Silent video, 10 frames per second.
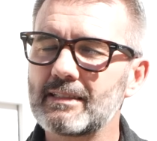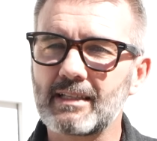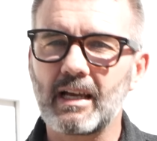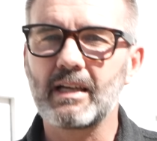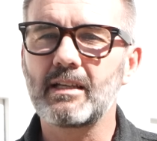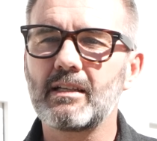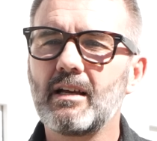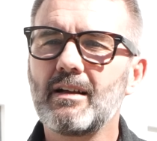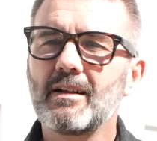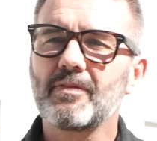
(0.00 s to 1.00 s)
designing,
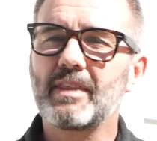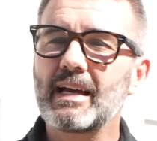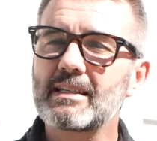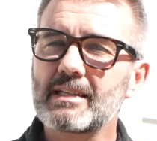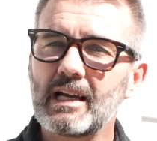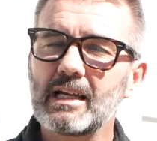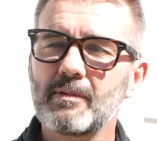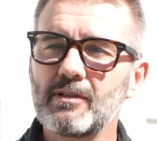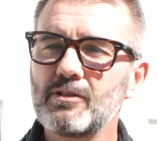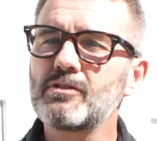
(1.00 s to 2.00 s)
that time
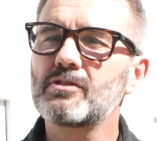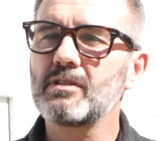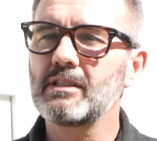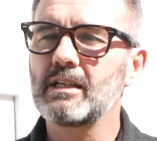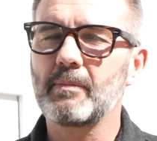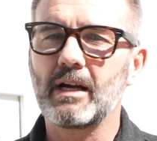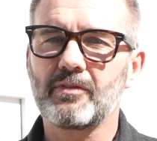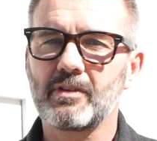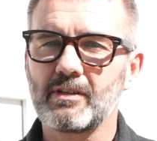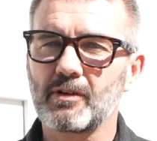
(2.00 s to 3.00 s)
usually
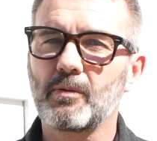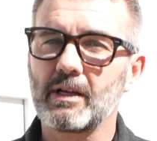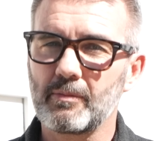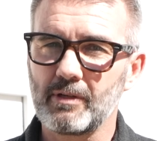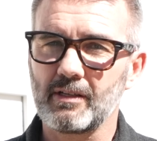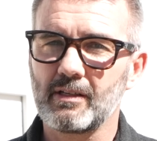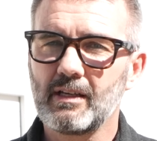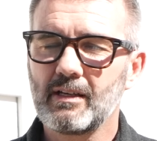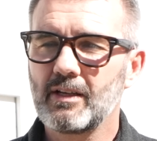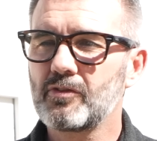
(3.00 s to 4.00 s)
amounts into quite a bit.
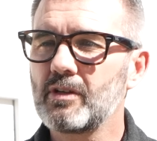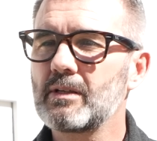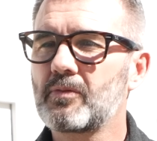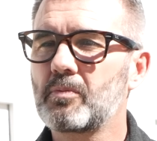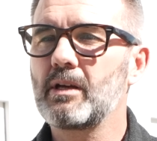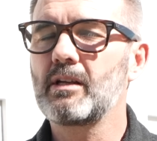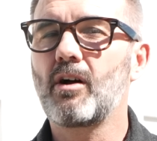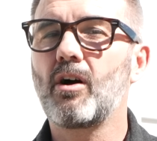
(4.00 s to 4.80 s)
And so you end up spending